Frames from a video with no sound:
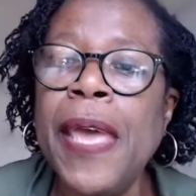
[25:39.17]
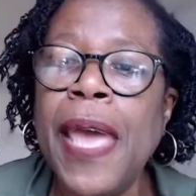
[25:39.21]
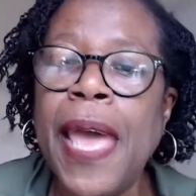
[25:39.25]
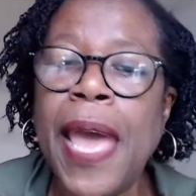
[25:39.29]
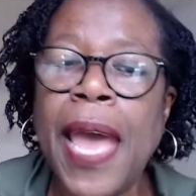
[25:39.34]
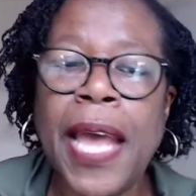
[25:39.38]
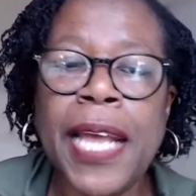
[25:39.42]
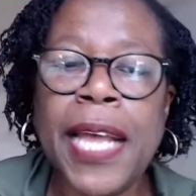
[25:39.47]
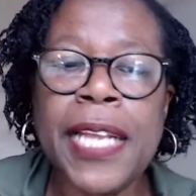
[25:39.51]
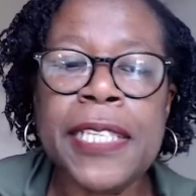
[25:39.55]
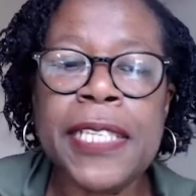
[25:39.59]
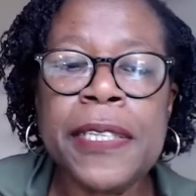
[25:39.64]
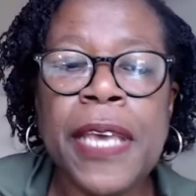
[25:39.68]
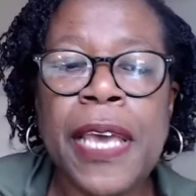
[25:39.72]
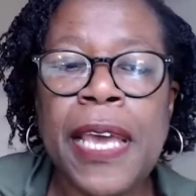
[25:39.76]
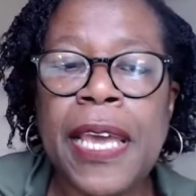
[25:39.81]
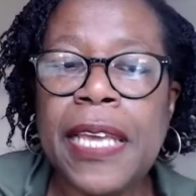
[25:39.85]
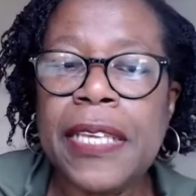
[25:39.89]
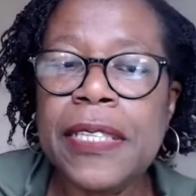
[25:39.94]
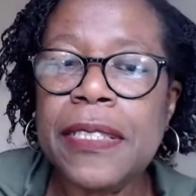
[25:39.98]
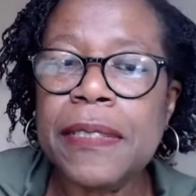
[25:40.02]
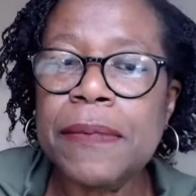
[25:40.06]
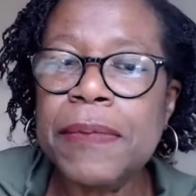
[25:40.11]
And
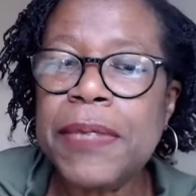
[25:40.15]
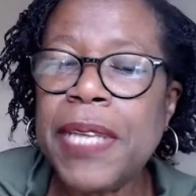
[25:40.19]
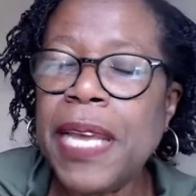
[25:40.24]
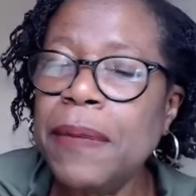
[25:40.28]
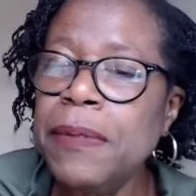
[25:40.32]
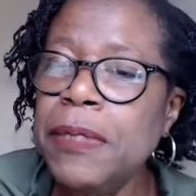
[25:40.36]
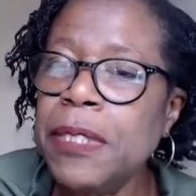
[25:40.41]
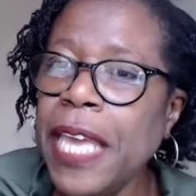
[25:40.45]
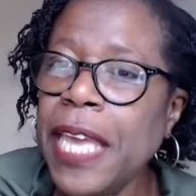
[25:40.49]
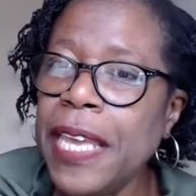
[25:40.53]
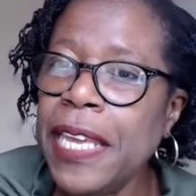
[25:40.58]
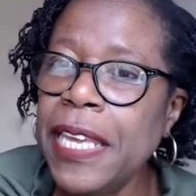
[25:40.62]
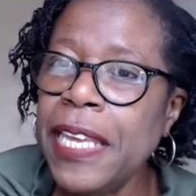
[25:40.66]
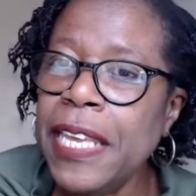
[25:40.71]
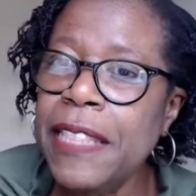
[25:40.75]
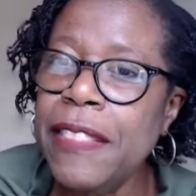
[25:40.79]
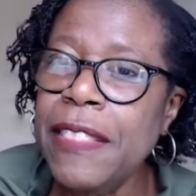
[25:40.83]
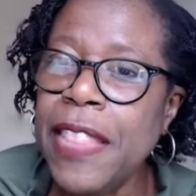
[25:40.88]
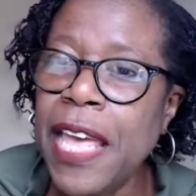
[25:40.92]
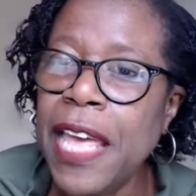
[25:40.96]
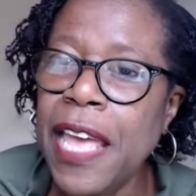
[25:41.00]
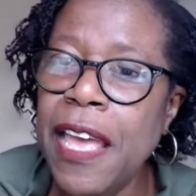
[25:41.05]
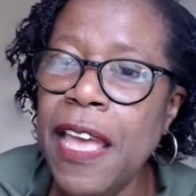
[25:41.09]
sometimes getting in
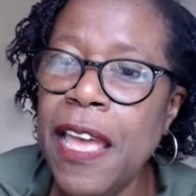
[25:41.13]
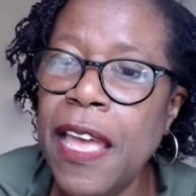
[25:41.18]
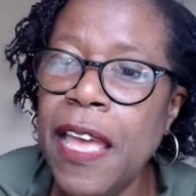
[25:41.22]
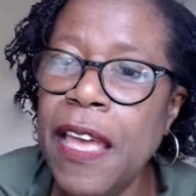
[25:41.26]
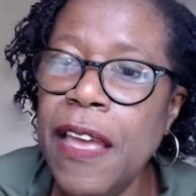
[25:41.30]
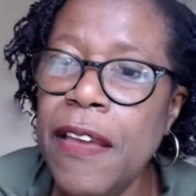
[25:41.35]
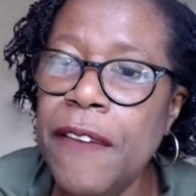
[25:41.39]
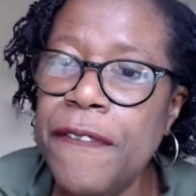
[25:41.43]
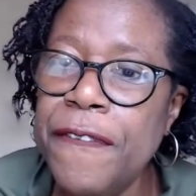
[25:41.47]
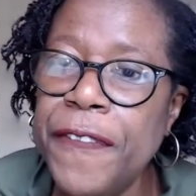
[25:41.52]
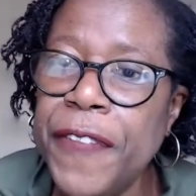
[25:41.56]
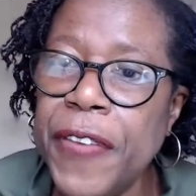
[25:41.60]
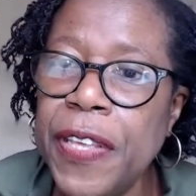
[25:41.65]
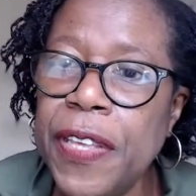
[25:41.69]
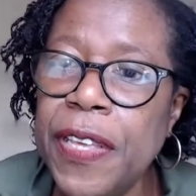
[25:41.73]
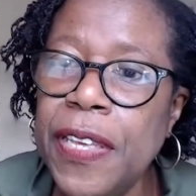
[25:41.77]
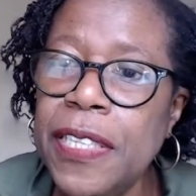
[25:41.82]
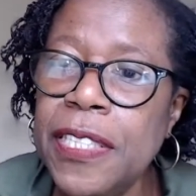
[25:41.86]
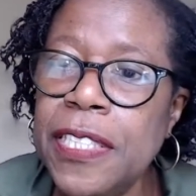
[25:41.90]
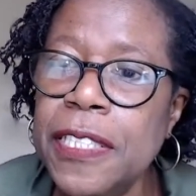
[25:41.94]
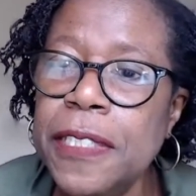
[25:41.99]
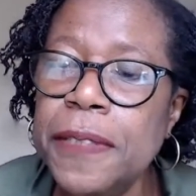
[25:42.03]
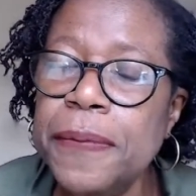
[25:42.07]
there
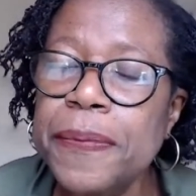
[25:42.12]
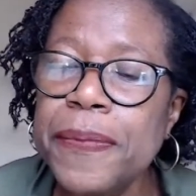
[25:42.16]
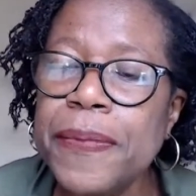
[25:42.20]
first